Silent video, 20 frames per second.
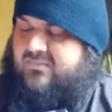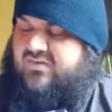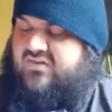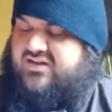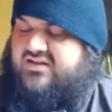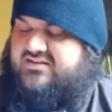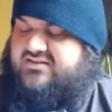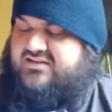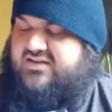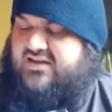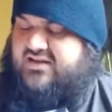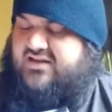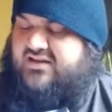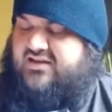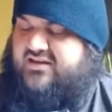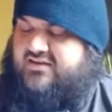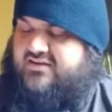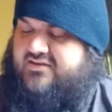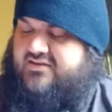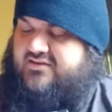that
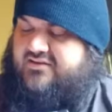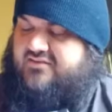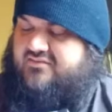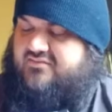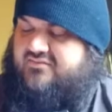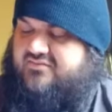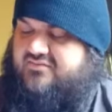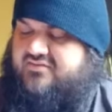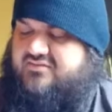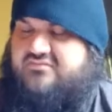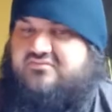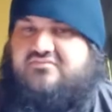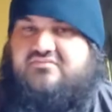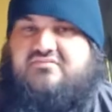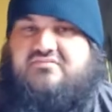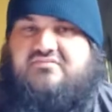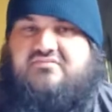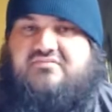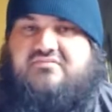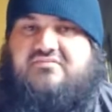say
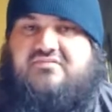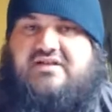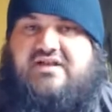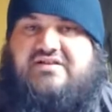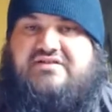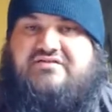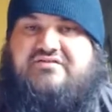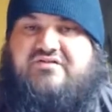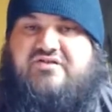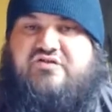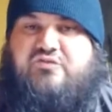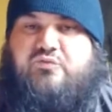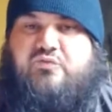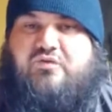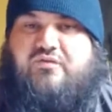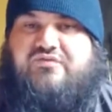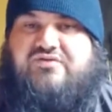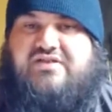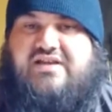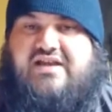Legend Lone
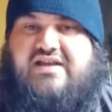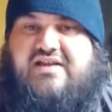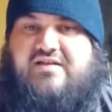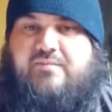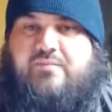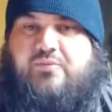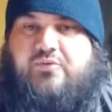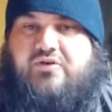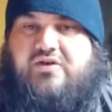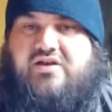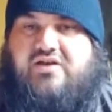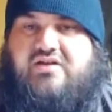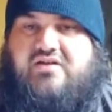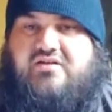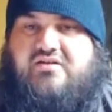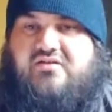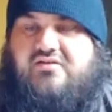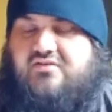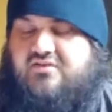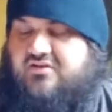Wolf second print,
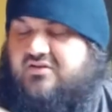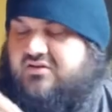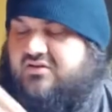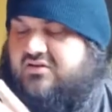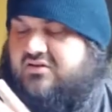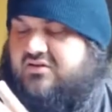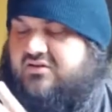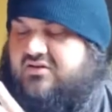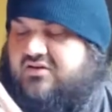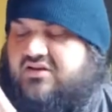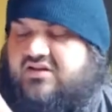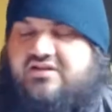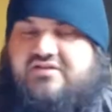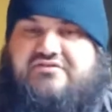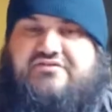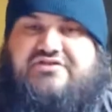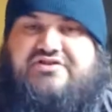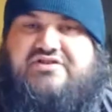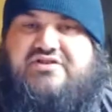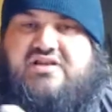and
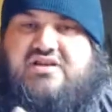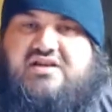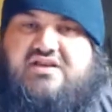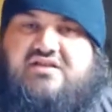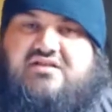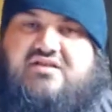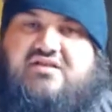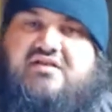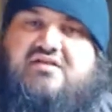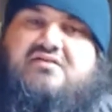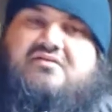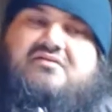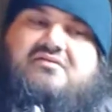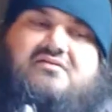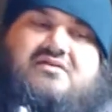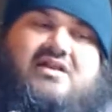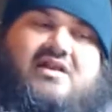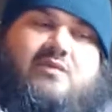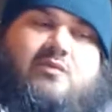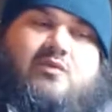it'll stick in there.
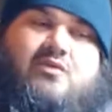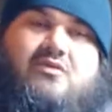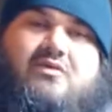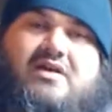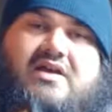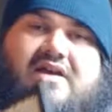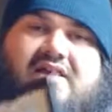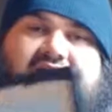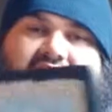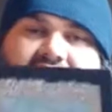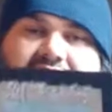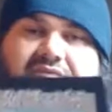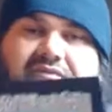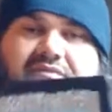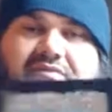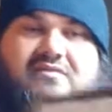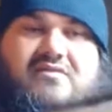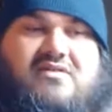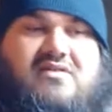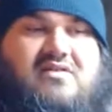It won't have,
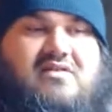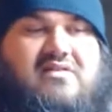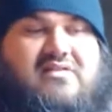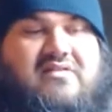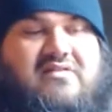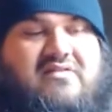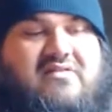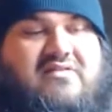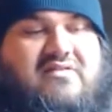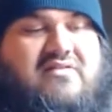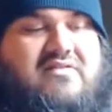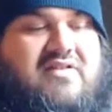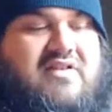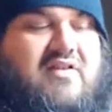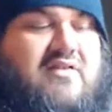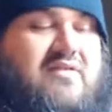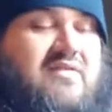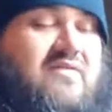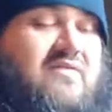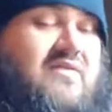
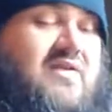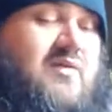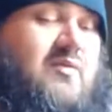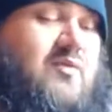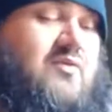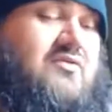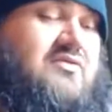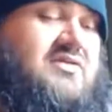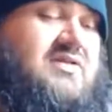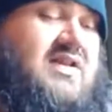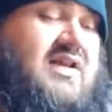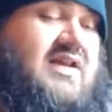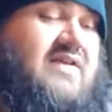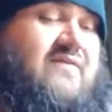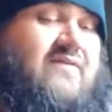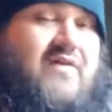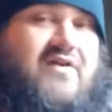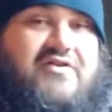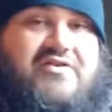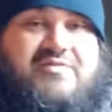it won't say
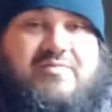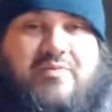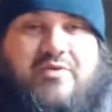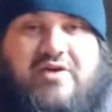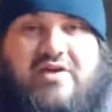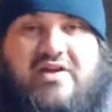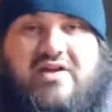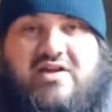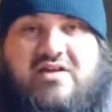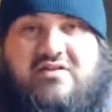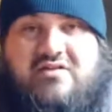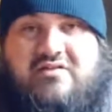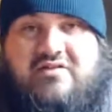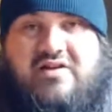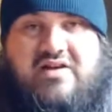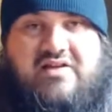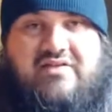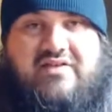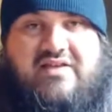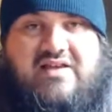first print or
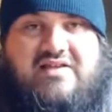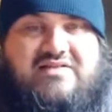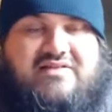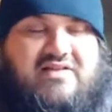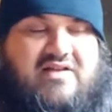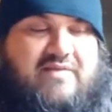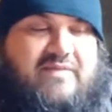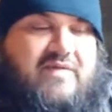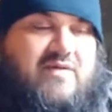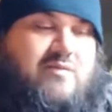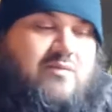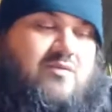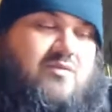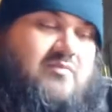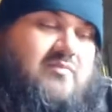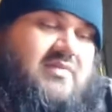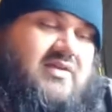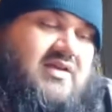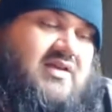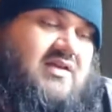none of that stuff. It
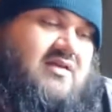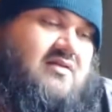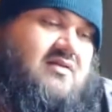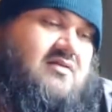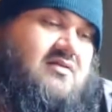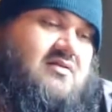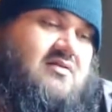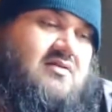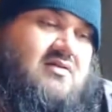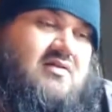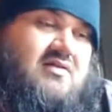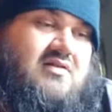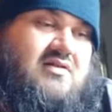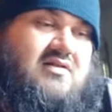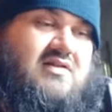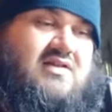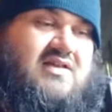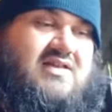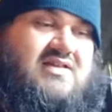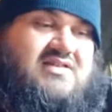won't be
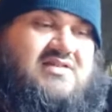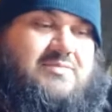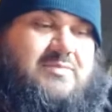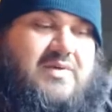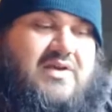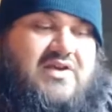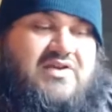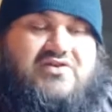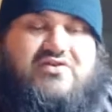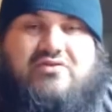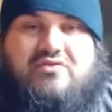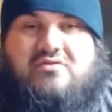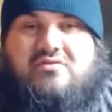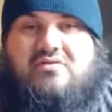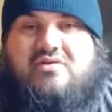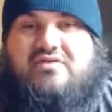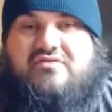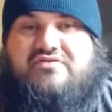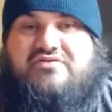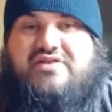as special.
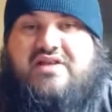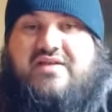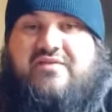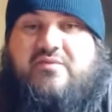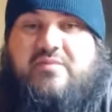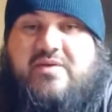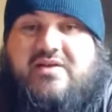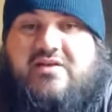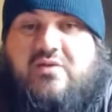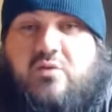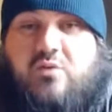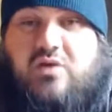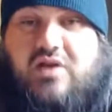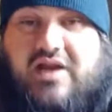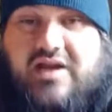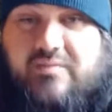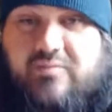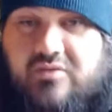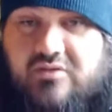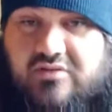It'll just have a big old
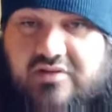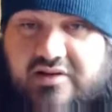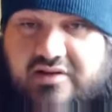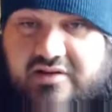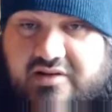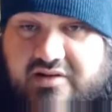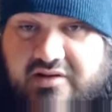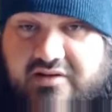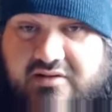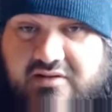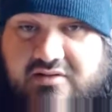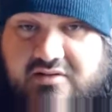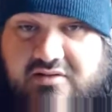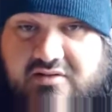label in there.